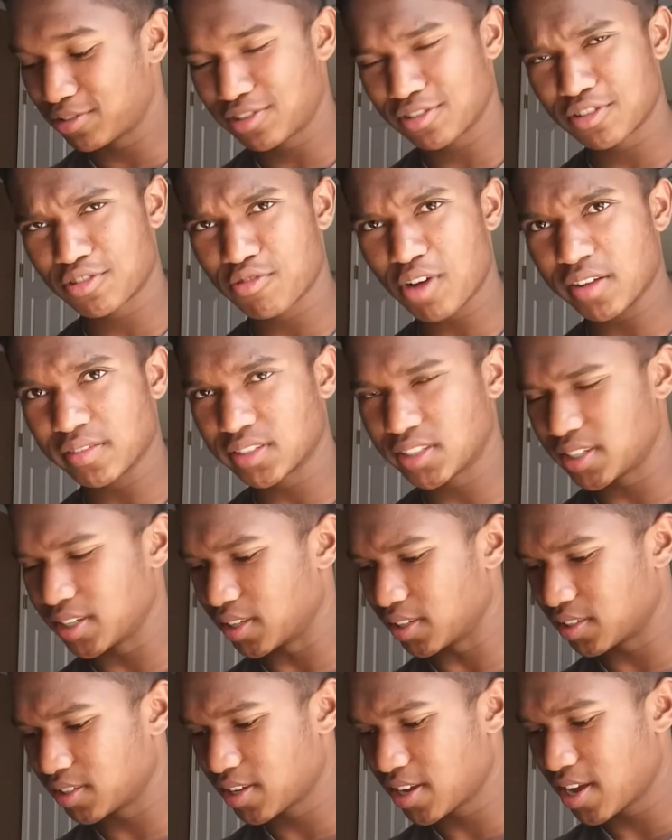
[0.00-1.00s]
which is the 12
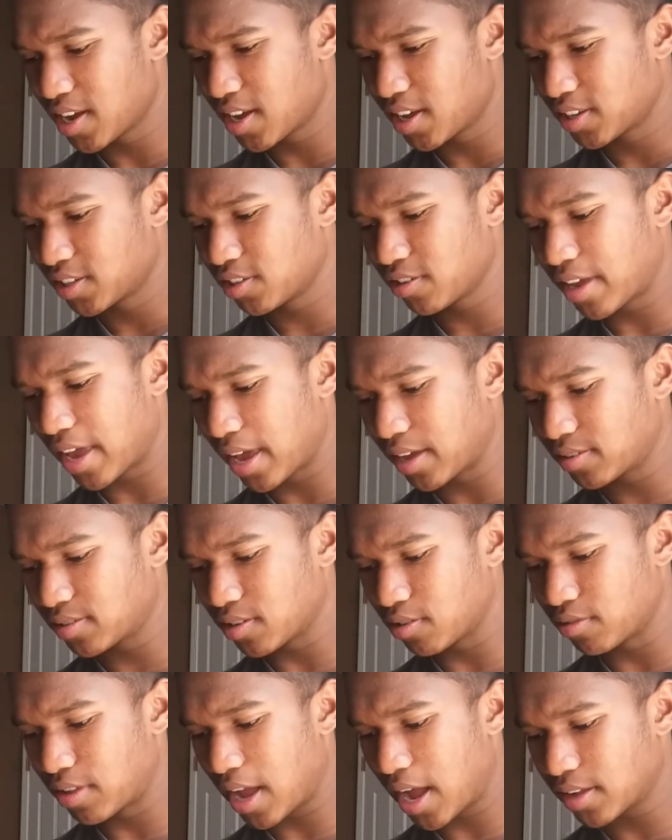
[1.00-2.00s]
shields. It's okay,
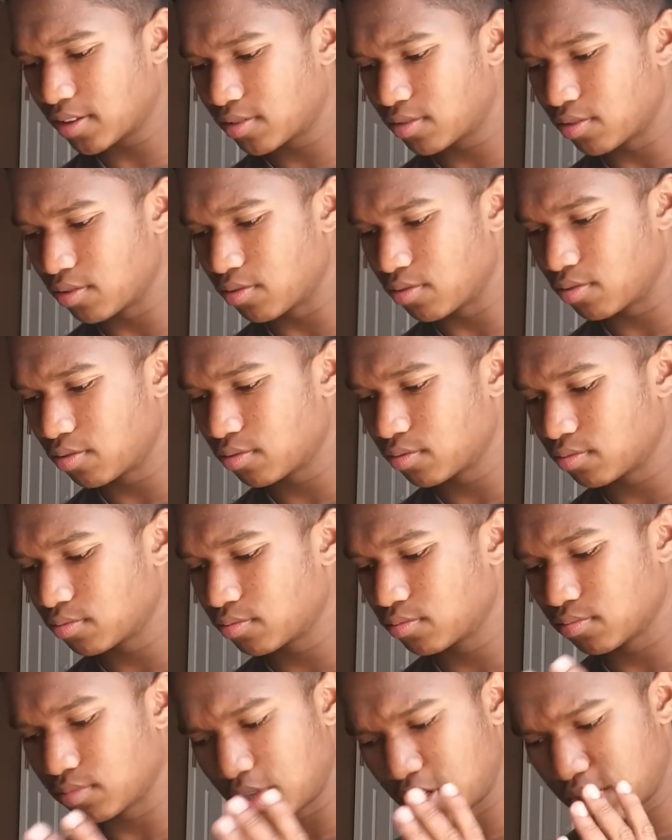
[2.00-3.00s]
so Natsu
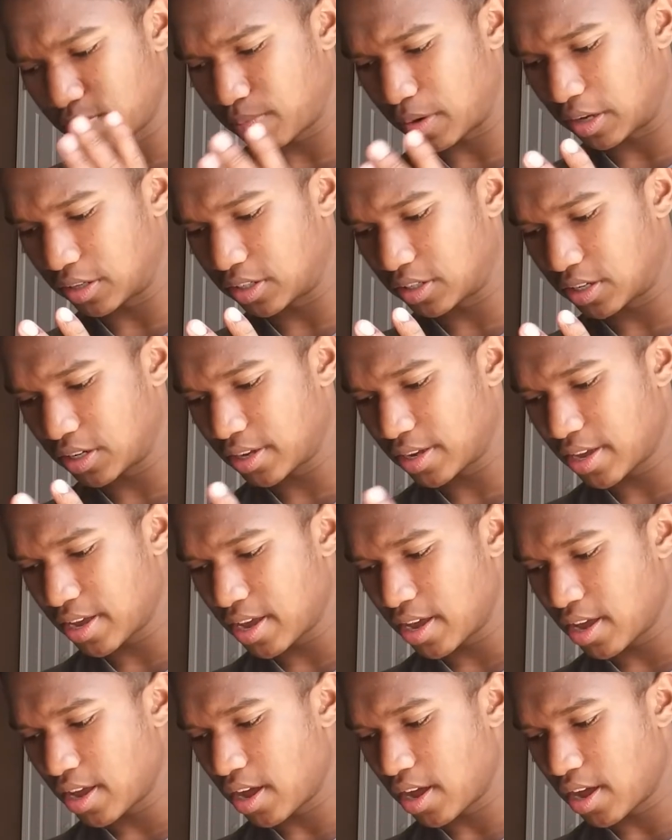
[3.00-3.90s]
is punching.